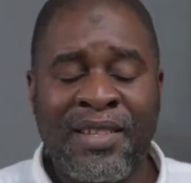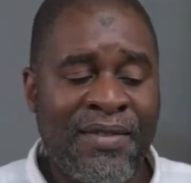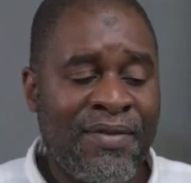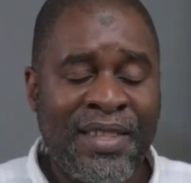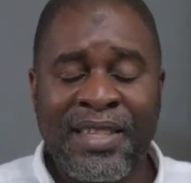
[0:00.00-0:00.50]

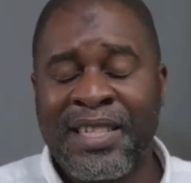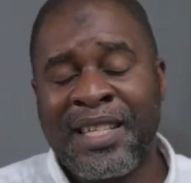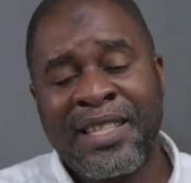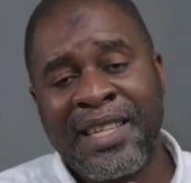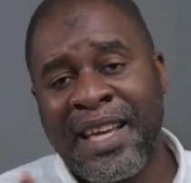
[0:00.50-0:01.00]
It's
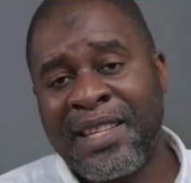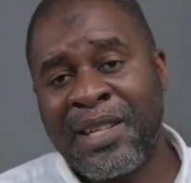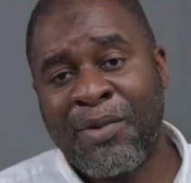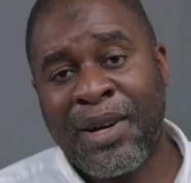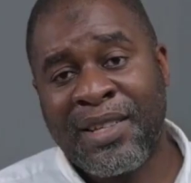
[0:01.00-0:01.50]
just
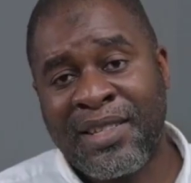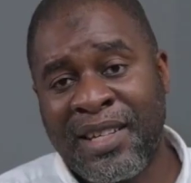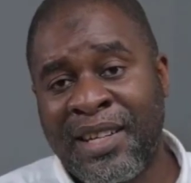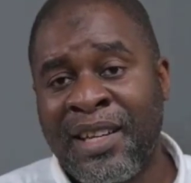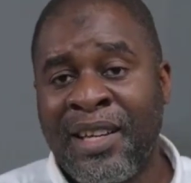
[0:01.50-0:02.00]
90 kwacha.